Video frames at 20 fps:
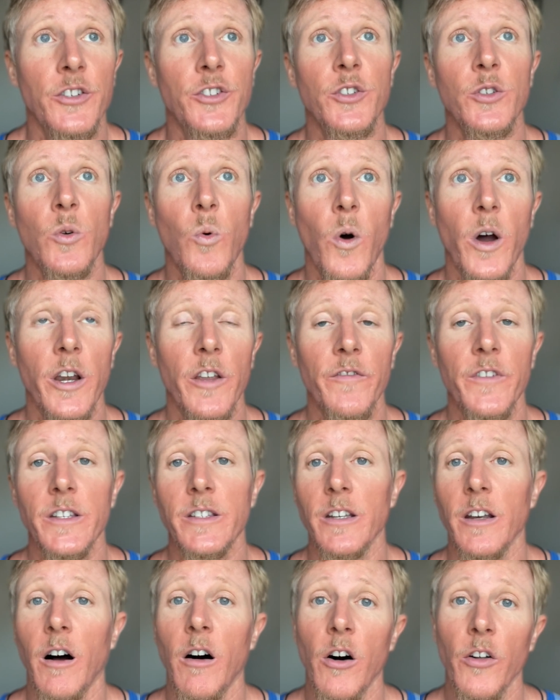Do you want to
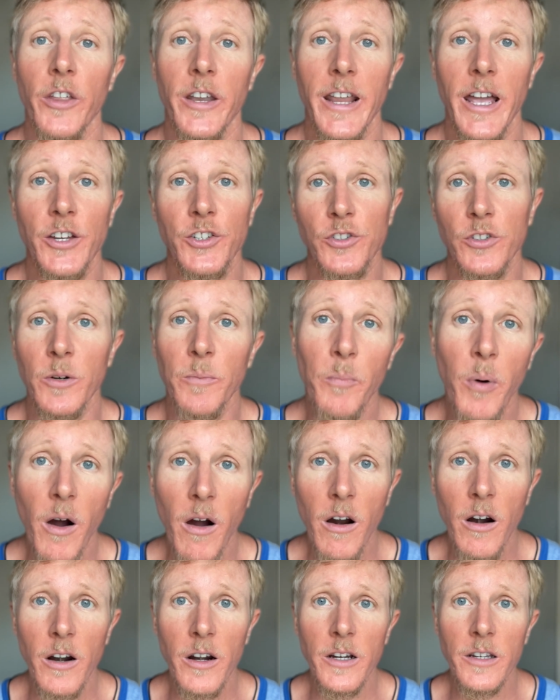visit all the national
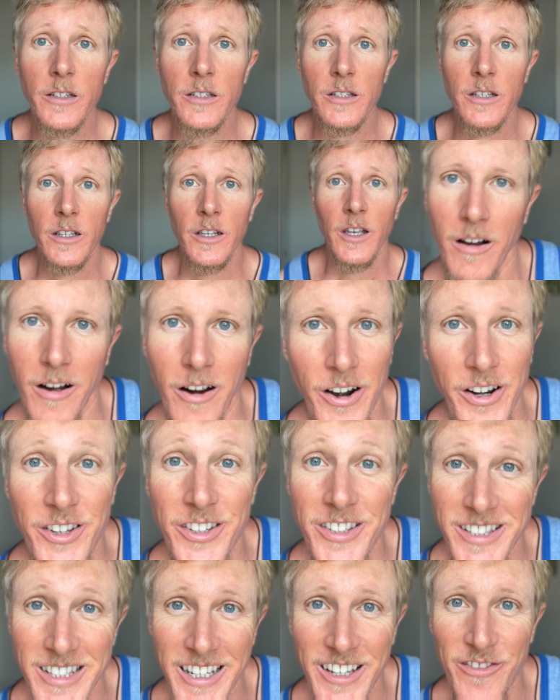parks? Are you
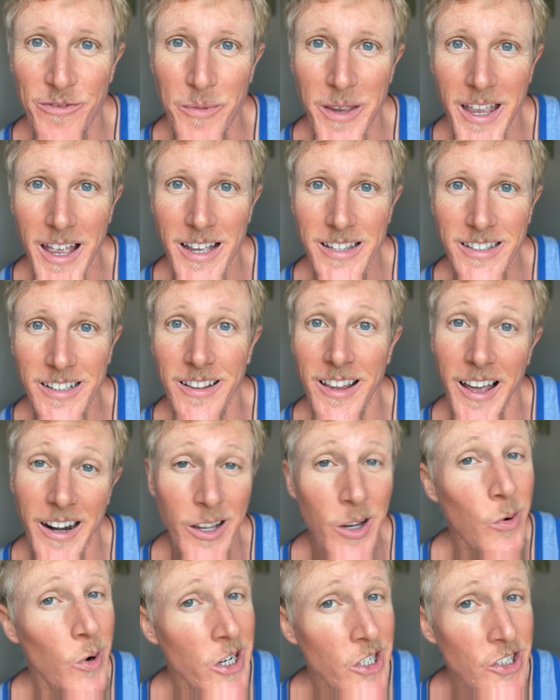sick of me asking a lot of
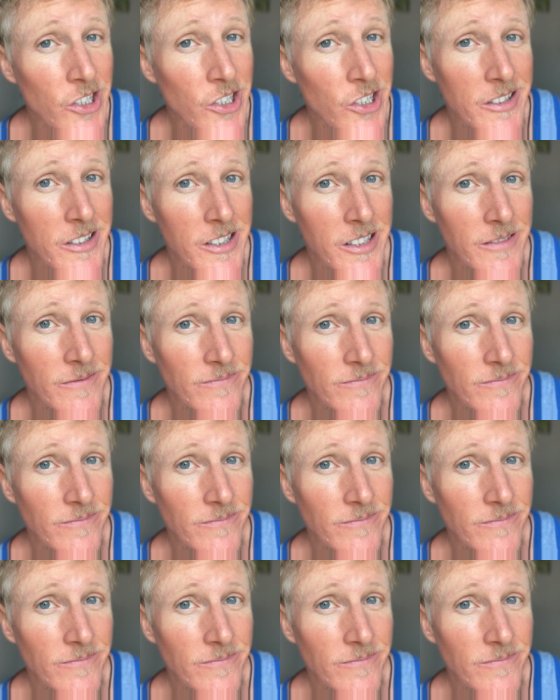questions?